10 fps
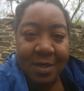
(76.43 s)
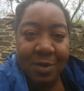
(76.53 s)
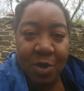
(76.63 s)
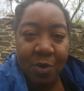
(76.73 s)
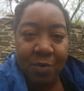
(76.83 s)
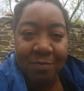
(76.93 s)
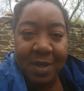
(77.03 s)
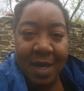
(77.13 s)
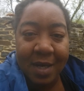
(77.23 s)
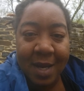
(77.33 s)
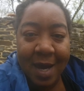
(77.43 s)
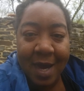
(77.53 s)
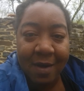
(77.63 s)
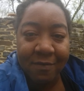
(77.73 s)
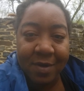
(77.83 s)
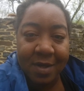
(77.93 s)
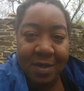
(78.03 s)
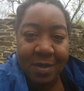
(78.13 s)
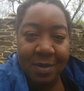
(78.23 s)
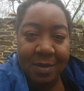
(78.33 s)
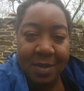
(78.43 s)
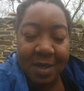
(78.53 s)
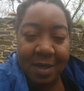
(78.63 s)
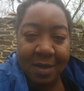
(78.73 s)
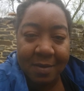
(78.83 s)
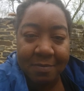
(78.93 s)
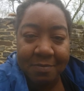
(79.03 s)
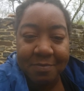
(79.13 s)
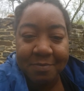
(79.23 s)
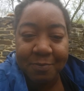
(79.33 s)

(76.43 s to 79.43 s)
you know with me not having um,